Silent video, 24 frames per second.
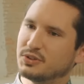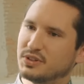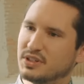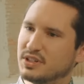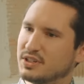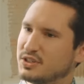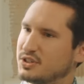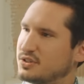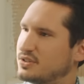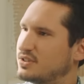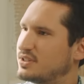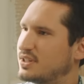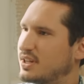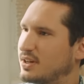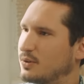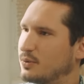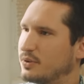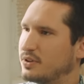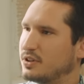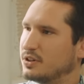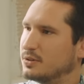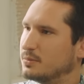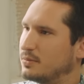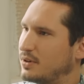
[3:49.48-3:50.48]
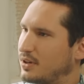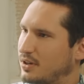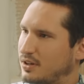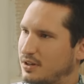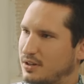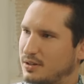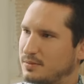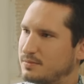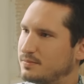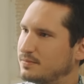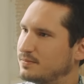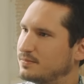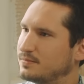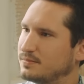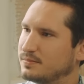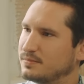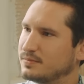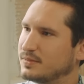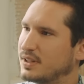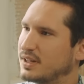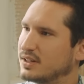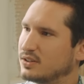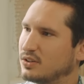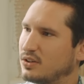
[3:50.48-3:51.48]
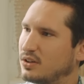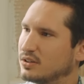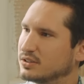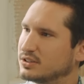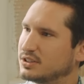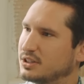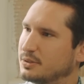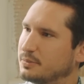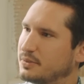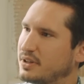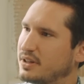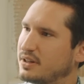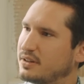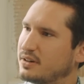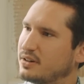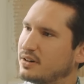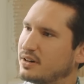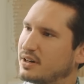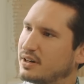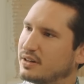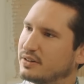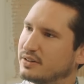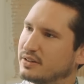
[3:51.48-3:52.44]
did you stay with your mom long term then, or how